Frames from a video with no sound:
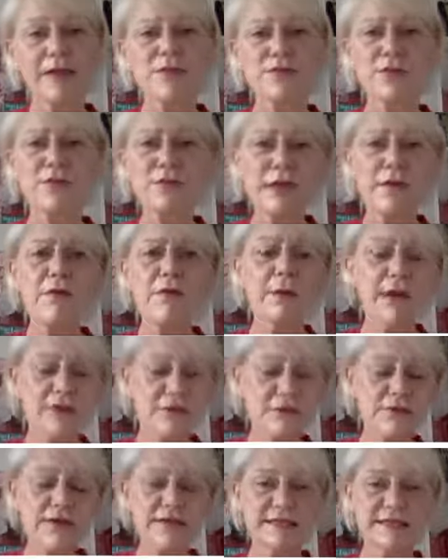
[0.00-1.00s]
And so there are
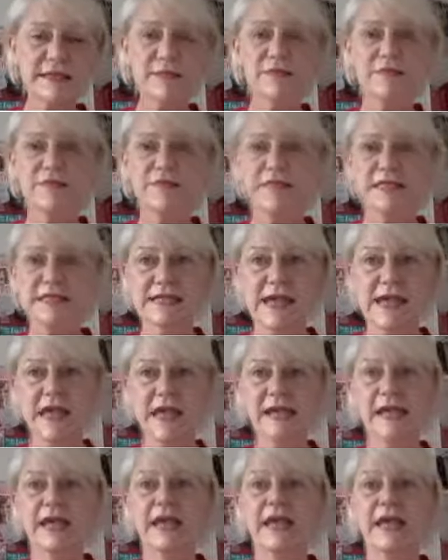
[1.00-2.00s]
my 3 tips for
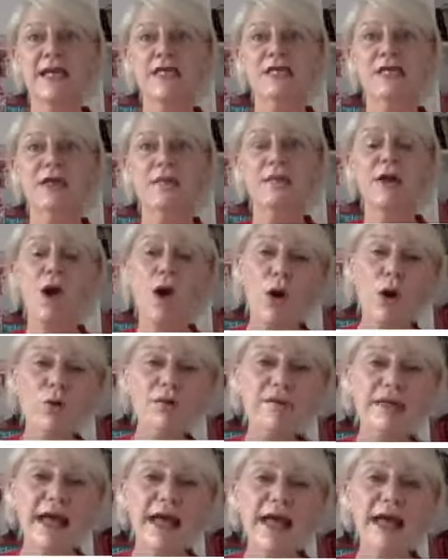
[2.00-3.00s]
today. It's going to be a
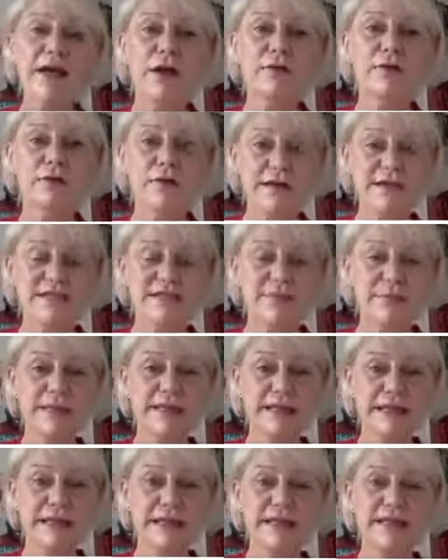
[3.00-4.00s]
whole day of creative
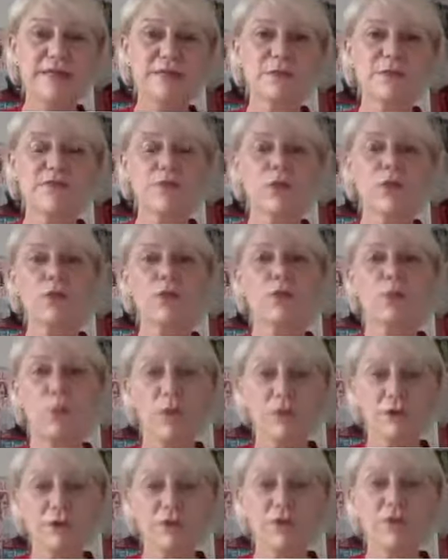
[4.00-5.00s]
beginnings. We've got the
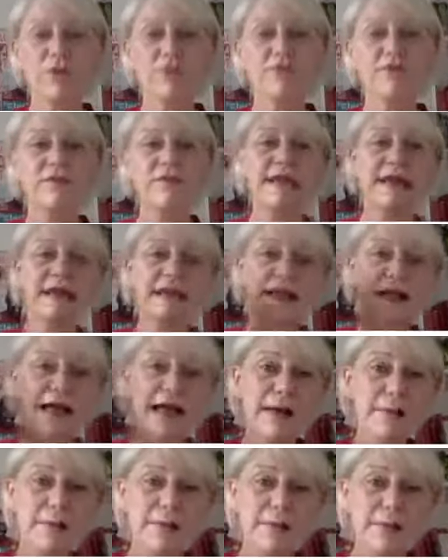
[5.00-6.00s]
wonderful Dina
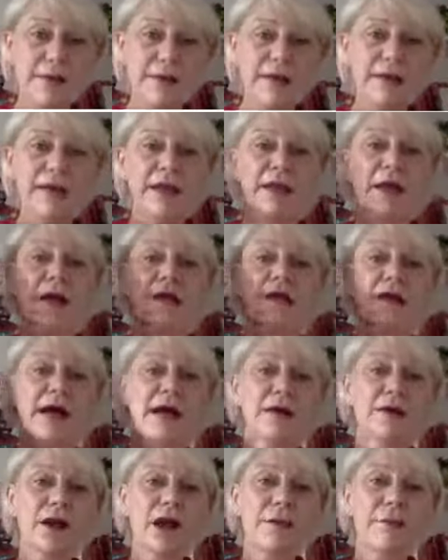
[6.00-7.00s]
Klaberman
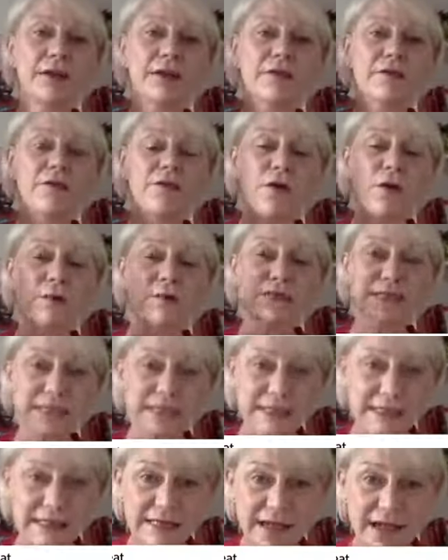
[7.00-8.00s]
coming from
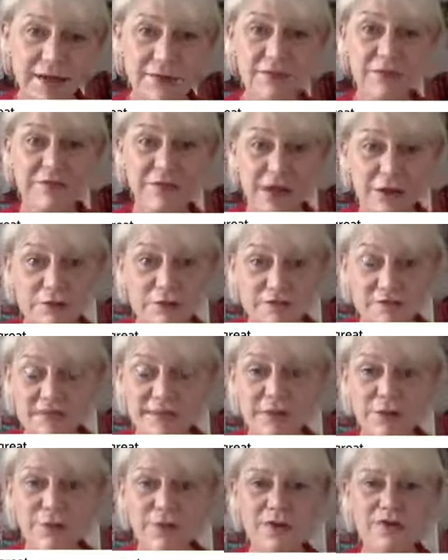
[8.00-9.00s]
the founder of
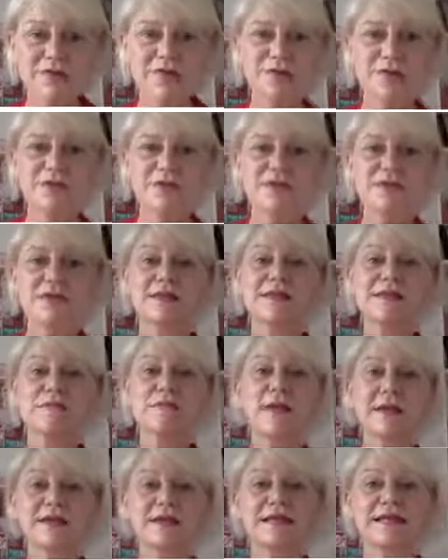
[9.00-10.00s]
Skiros, which is this
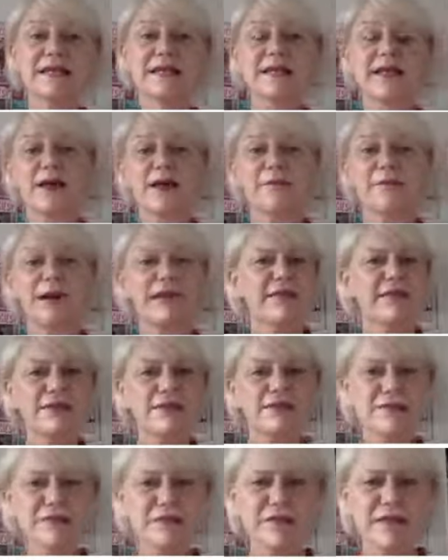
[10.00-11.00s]
amazing, I
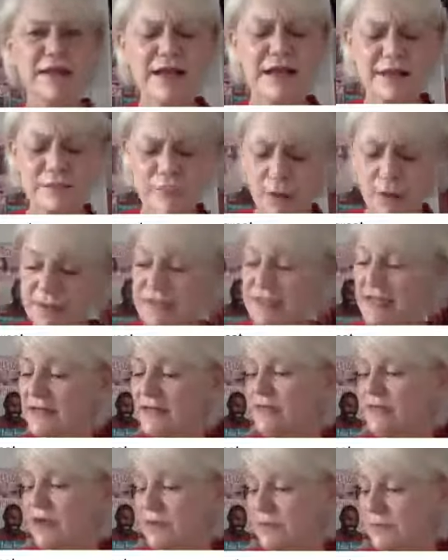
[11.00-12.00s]
think the Sunday Hot
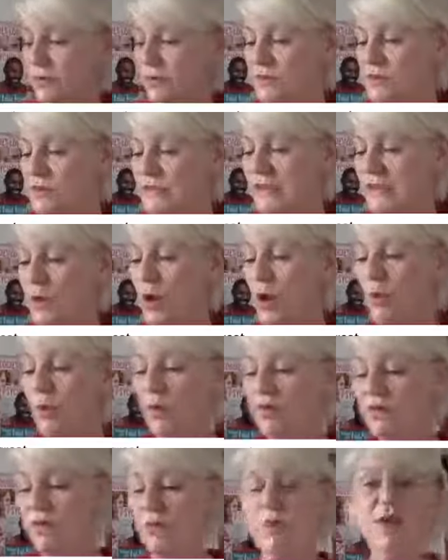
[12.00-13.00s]
Sunshine calls it
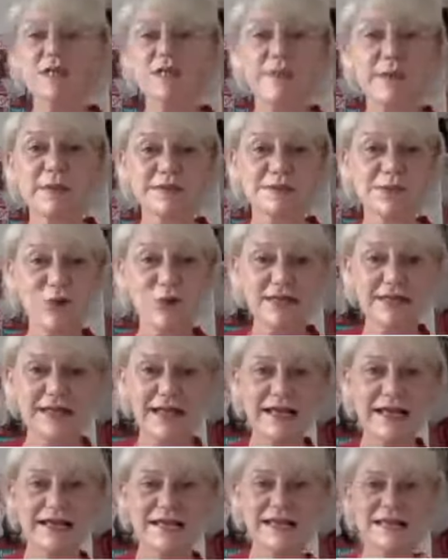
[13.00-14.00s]
one of the world's best
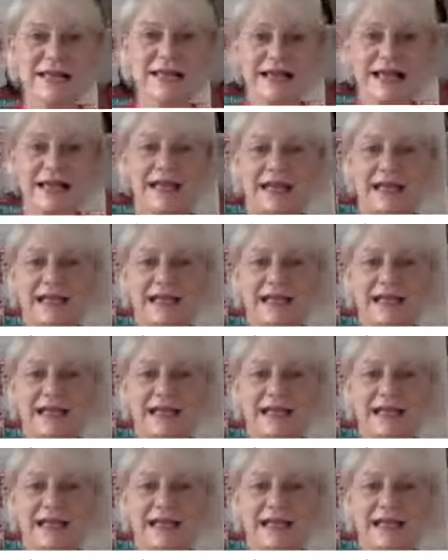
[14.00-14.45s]
holidays,